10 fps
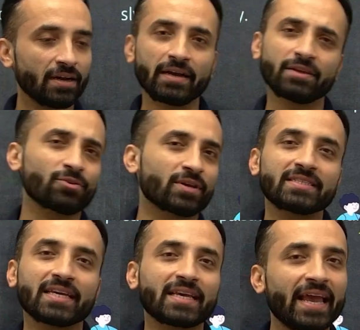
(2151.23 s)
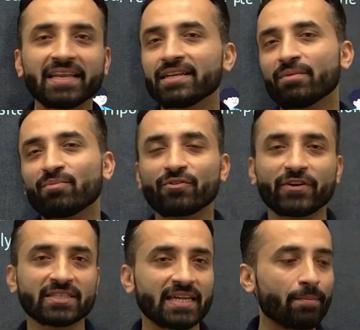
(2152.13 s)
You can take n number of
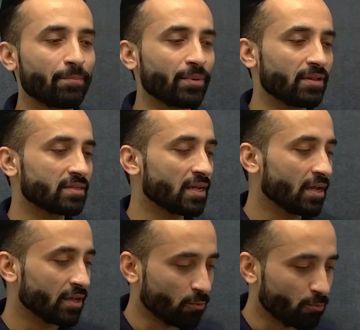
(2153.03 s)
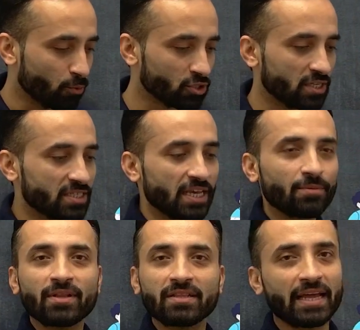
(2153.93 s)
examples. You push the
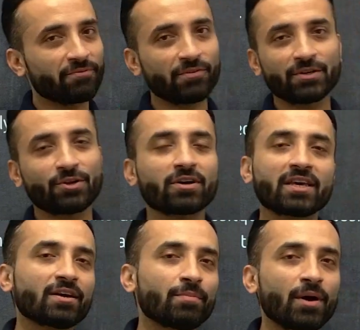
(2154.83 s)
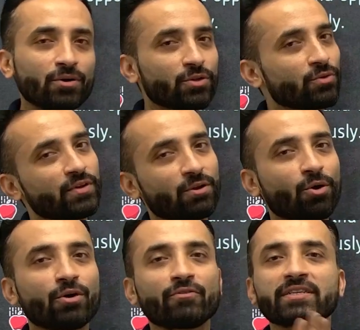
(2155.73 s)
table that we were talking about, you will
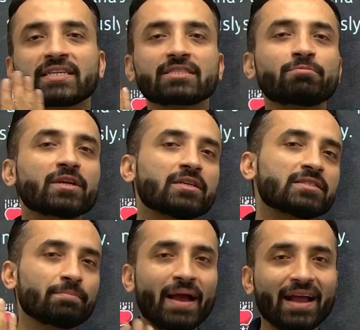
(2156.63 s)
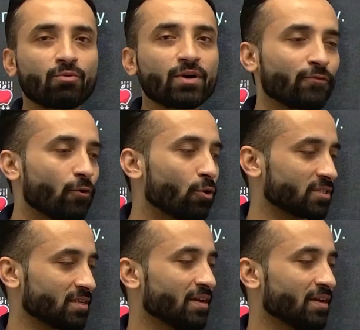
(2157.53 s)
always experience a backward force.